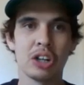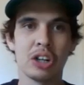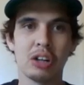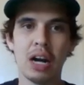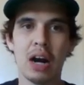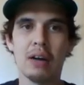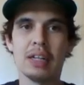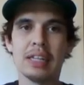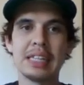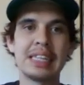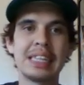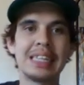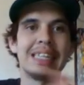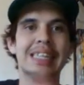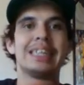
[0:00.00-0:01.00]
turn around and
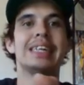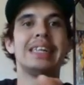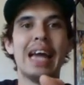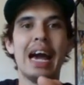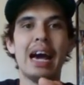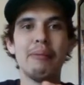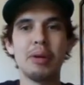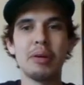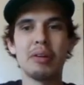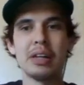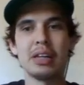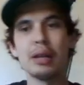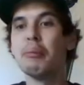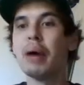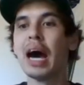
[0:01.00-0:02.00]
stab me
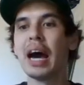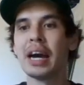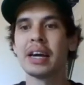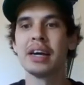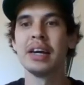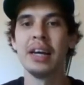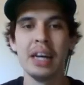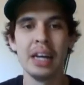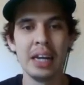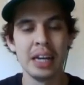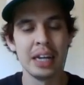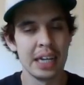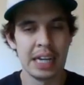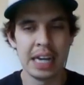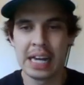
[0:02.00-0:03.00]
right in the back.
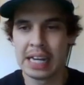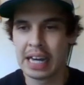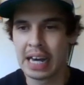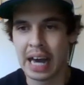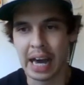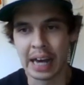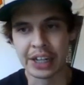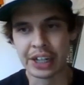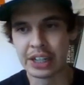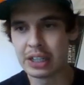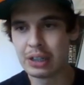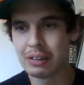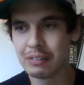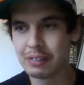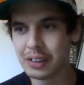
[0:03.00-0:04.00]
I couldn't
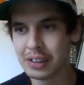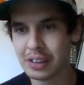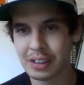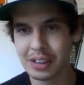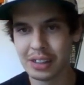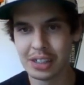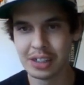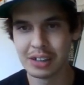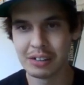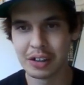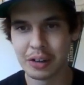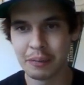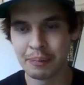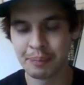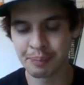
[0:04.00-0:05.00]
do it for a third year in a
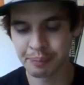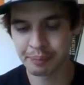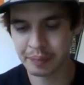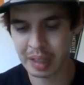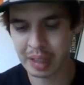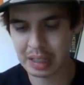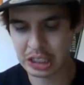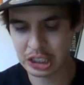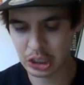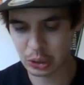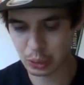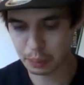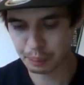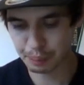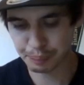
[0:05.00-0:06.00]
row,
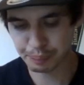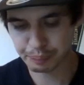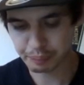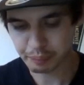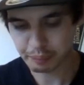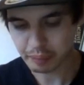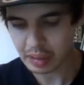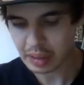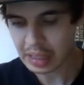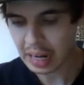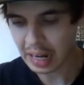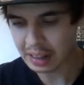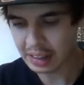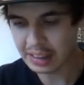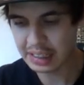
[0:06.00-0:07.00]
so
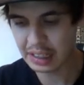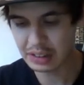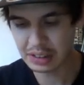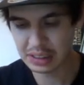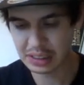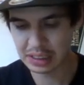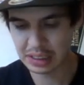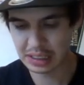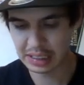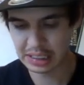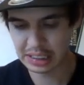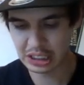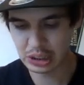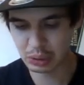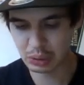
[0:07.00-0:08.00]
I like the Elks this year. I
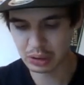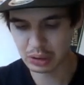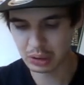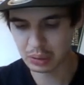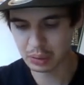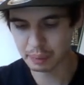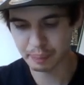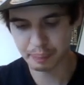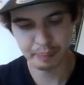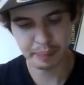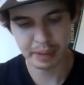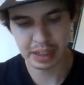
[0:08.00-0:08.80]
just don't know.